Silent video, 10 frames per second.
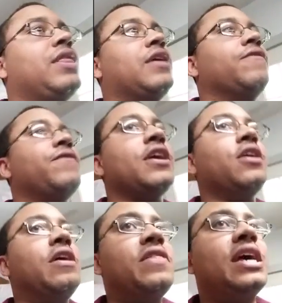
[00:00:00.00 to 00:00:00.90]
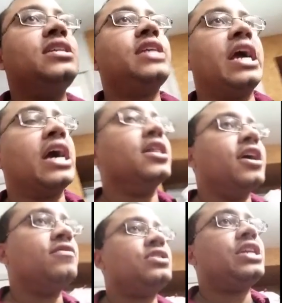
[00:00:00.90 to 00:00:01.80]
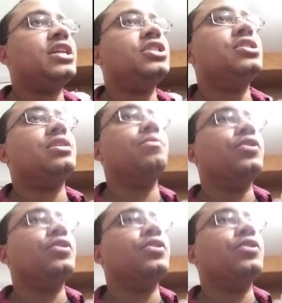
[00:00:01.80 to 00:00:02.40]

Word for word: the feel of this. Like I love Stitches and